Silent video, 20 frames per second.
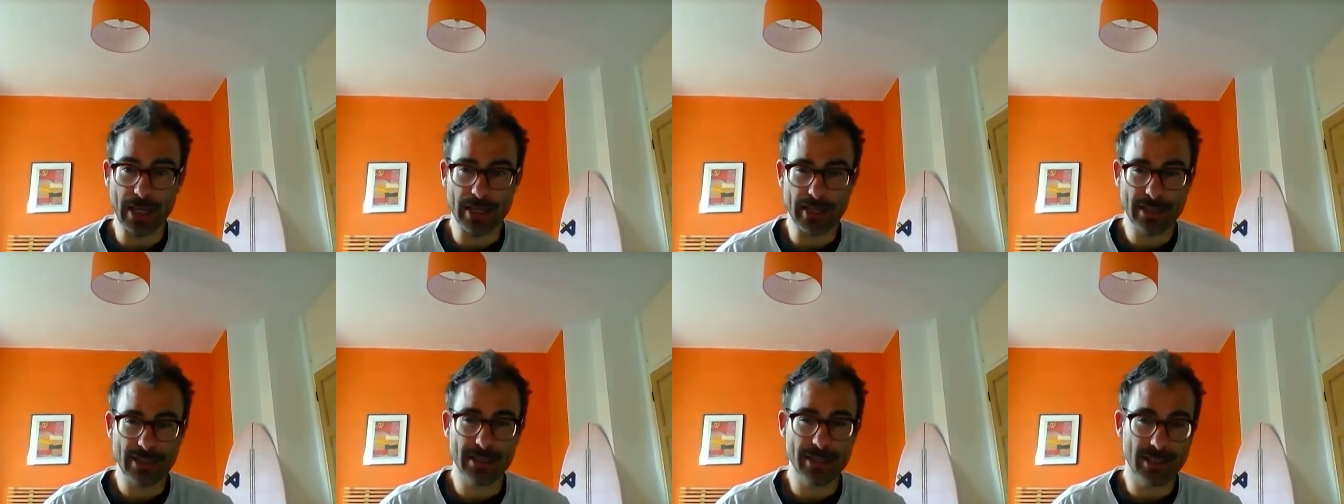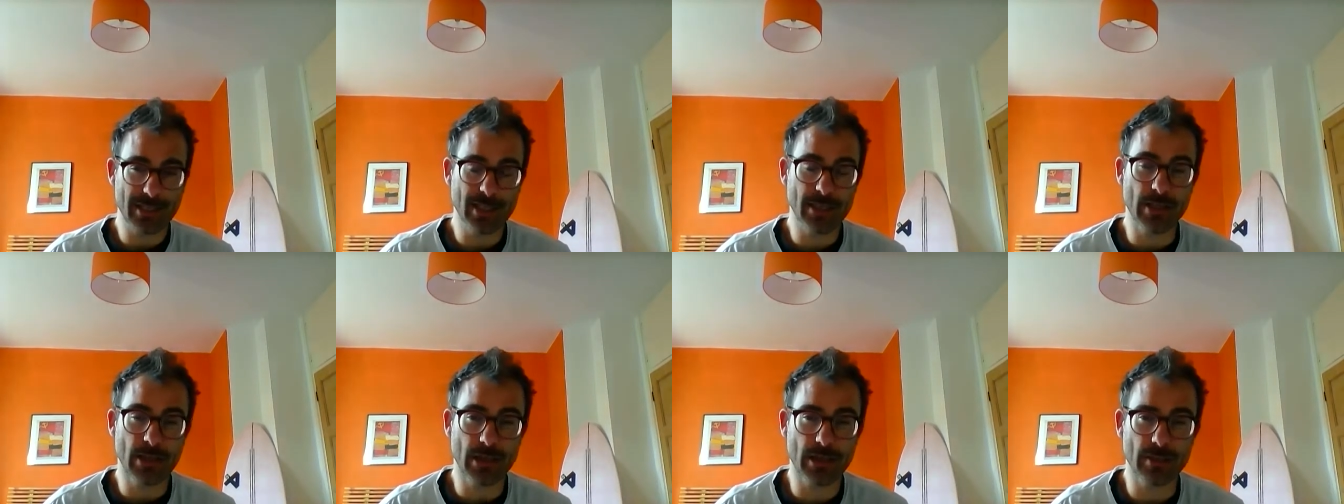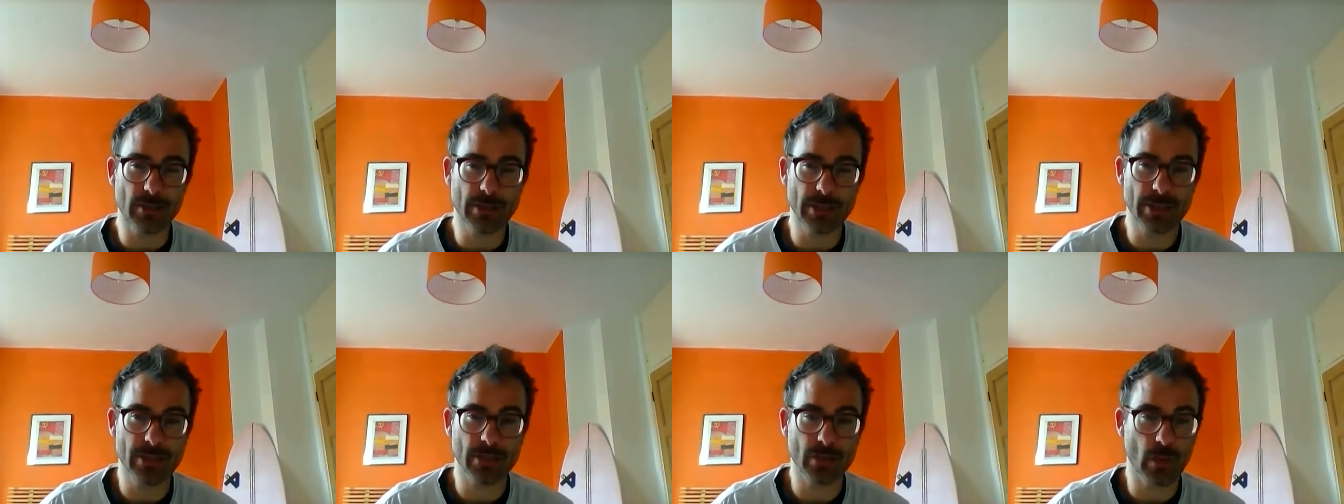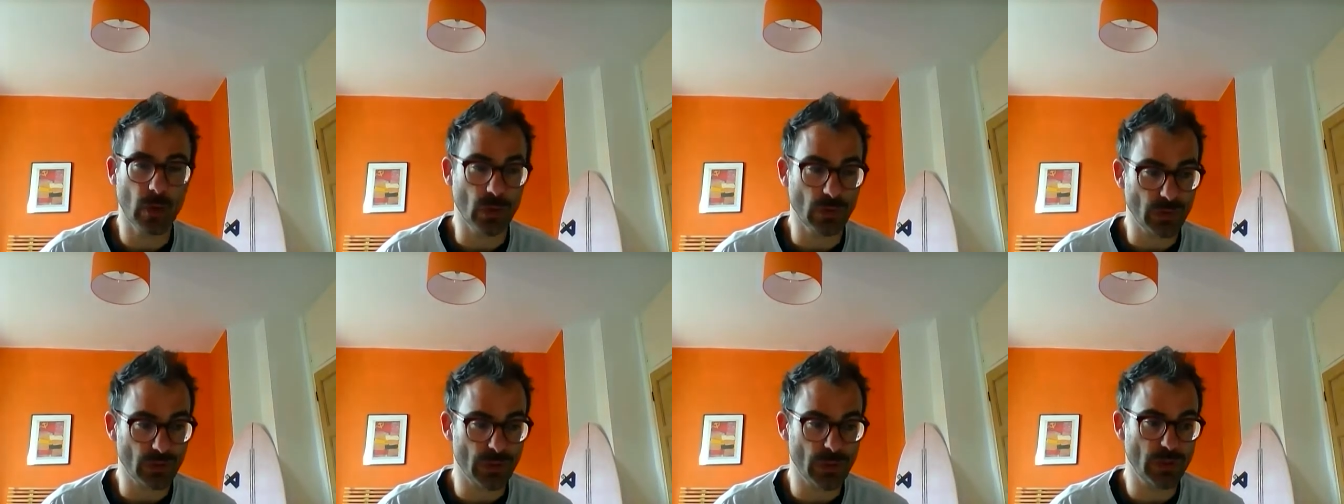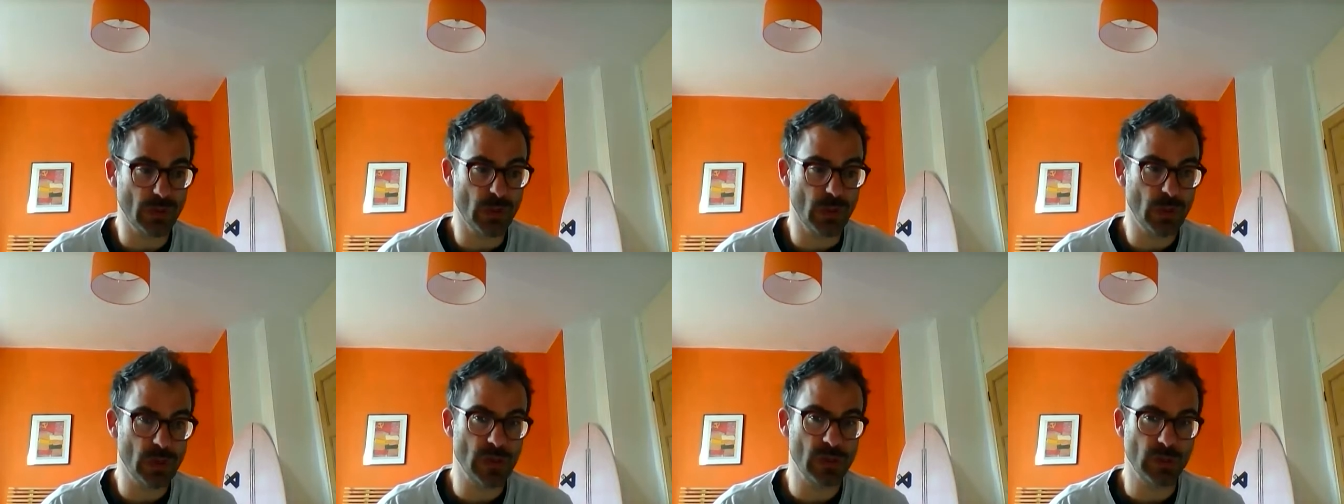And this is in line with
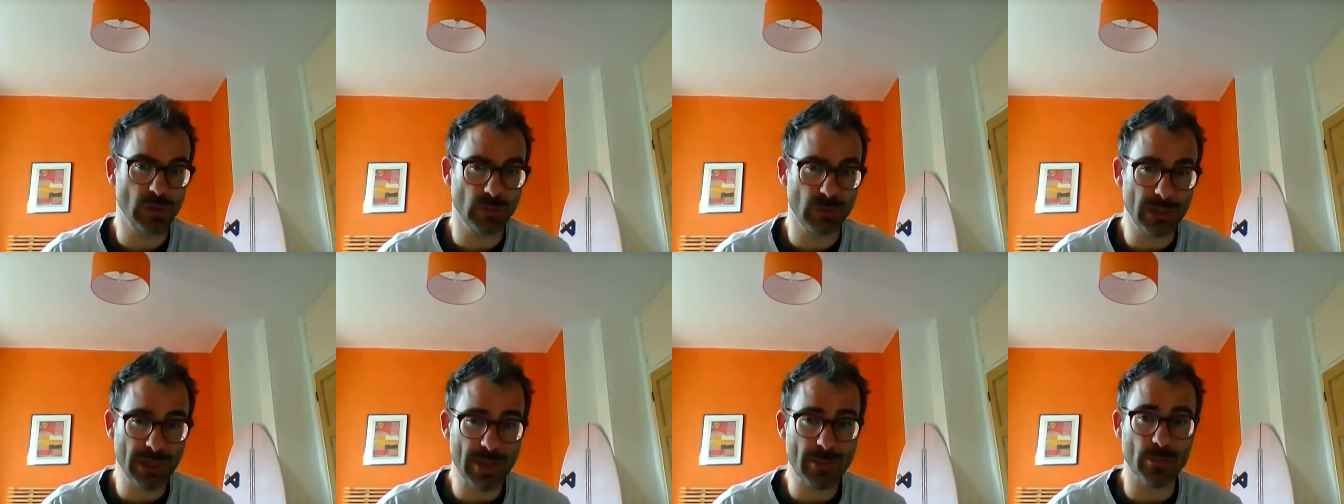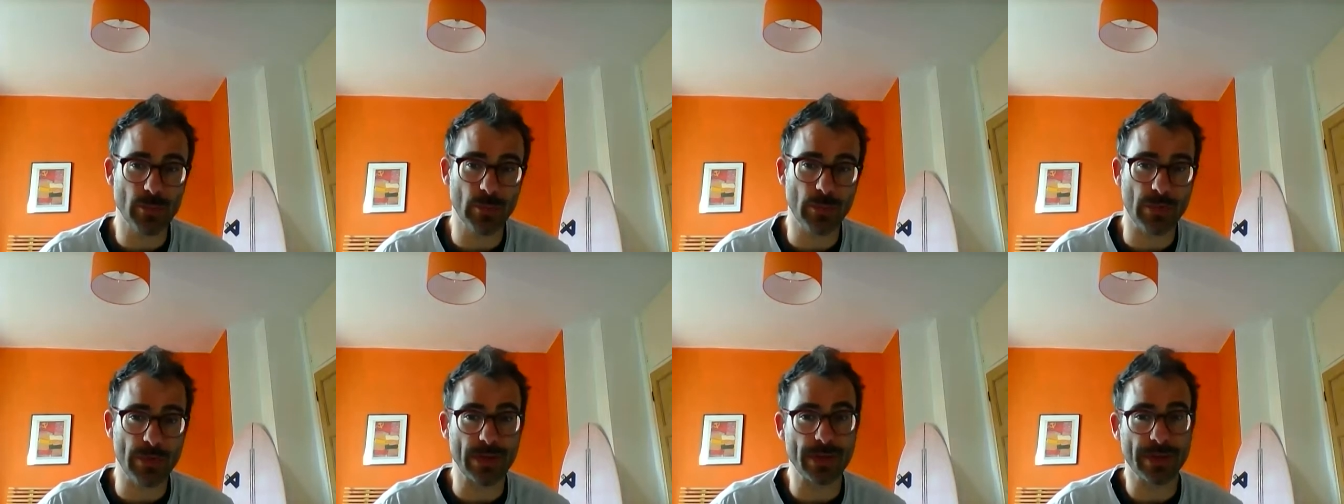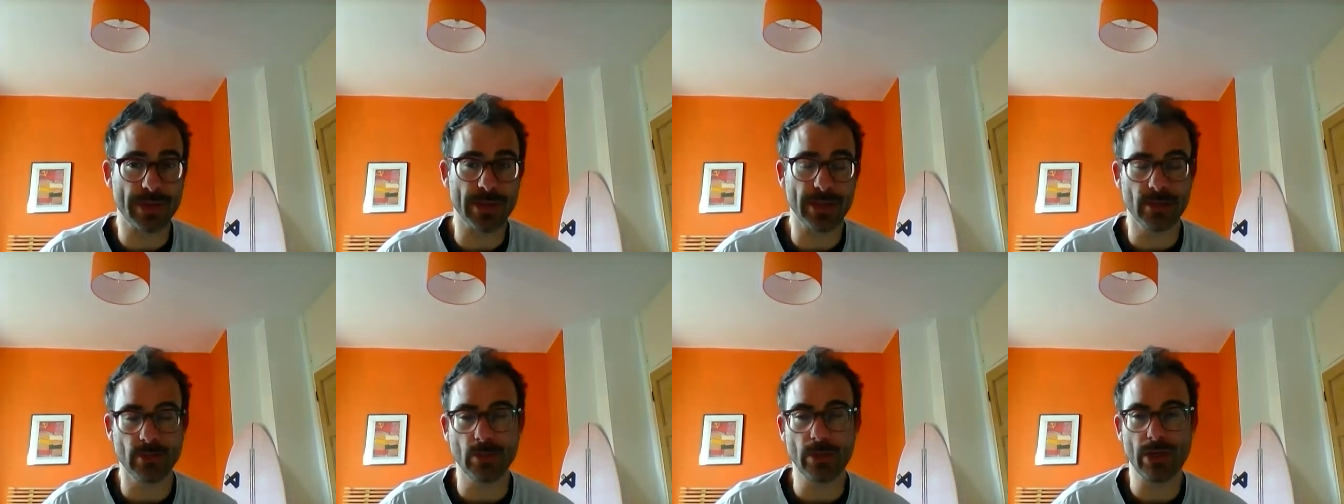constitutional liberal thinking,